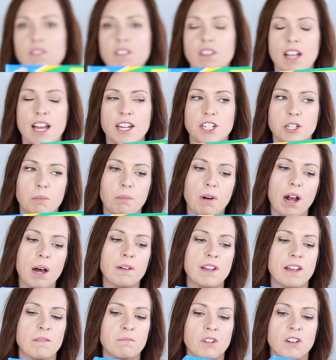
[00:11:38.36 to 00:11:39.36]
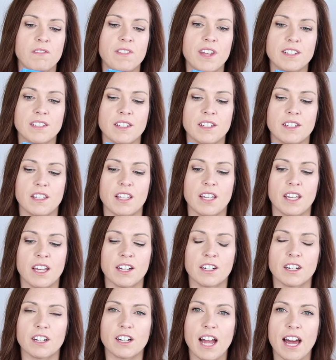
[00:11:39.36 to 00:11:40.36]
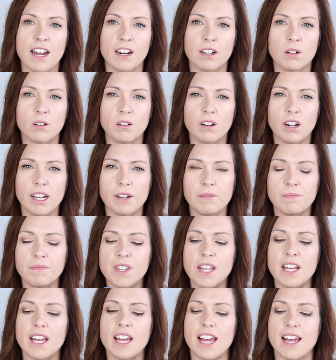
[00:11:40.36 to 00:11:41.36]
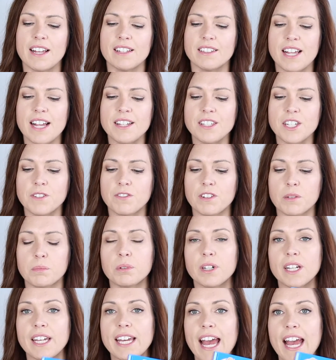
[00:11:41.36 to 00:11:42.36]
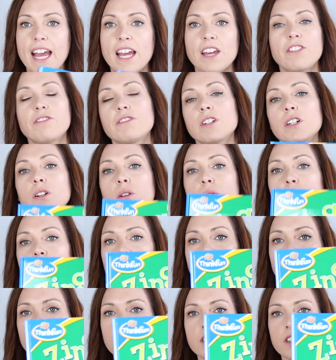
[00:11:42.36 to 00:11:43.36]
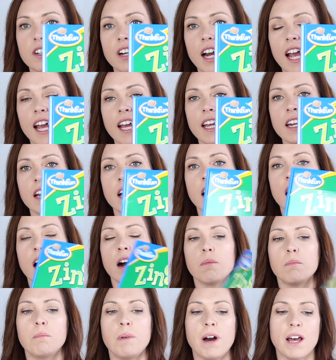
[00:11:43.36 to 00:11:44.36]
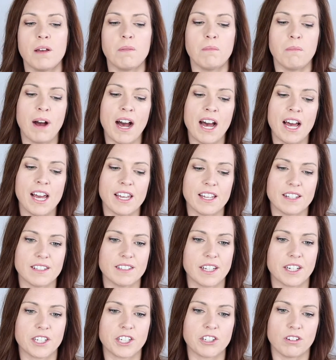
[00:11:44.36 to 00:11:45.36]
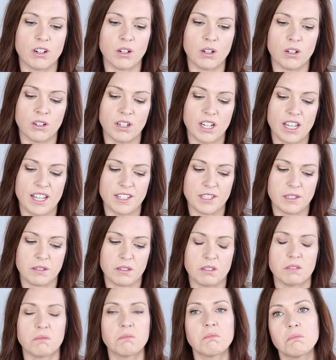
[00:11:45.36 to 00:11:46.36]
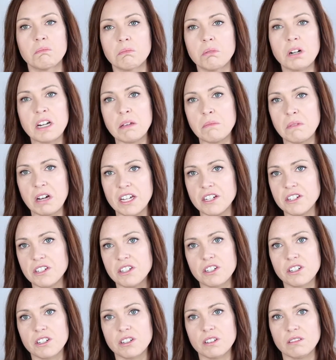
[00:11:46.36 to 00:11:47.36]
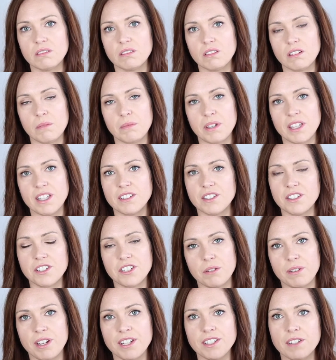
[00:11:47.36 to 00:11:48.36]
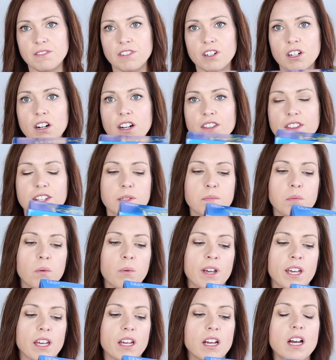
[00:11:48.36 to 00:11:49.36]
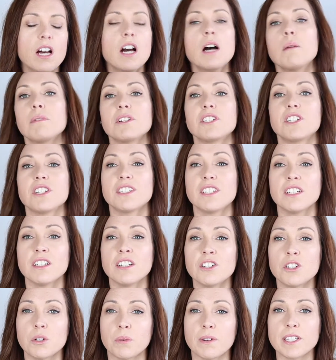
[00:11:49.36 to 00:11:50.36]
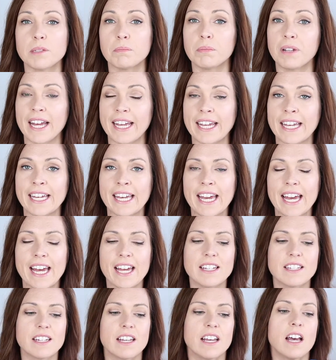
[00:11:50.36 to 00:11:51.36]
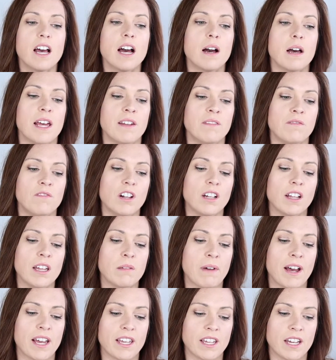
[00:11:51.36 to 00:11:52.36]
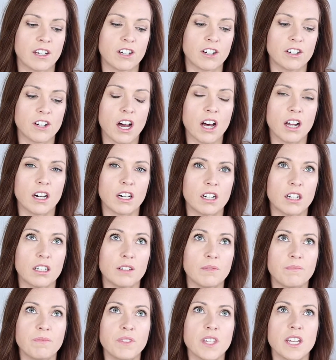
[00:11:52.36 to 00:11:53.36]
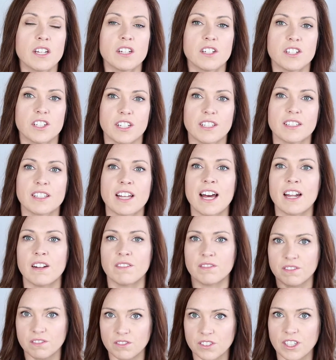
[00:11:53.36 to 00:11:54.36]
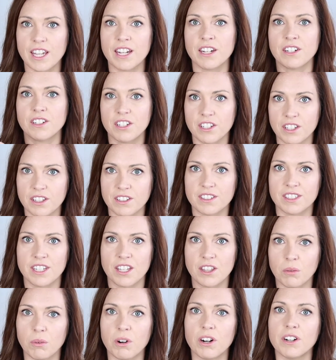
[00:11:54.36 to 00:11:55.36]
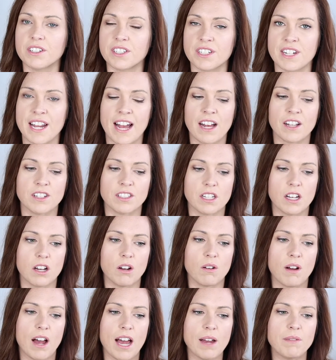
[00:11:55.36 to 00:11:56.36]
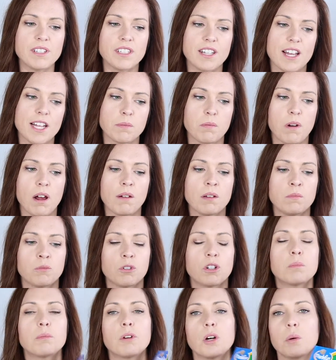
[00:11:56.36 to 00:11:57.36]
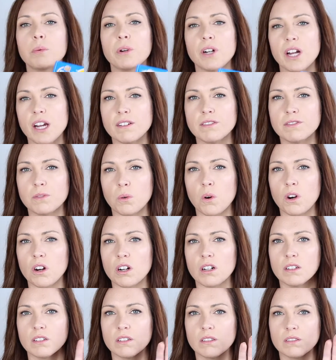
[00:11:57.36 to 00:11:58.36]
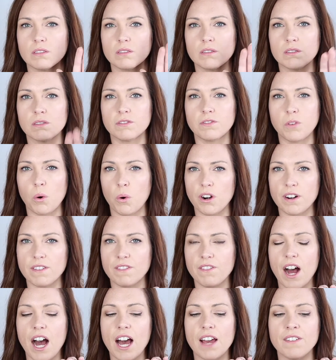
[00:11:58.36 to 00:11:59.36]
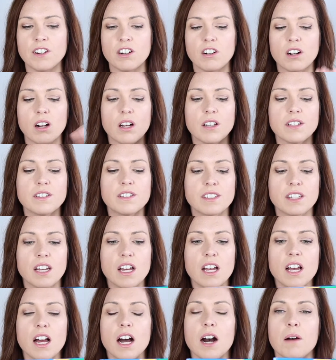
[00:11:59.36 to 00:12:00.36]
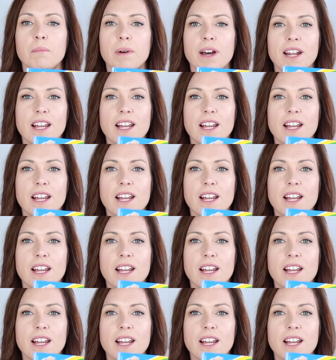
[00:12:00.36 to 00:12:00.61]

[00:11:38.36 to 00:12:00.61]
I should probably have moved this into the younger category. It says it's for pre-K through 1st grade, but my 6-year-old is pretty much, I mean, this is too easy for her at this point, but she still enjoys playing it. And really my younger daughter, she's kind of getting to see the words now. So I would say it's probably more appropriate for 4 to 5-year-olds. But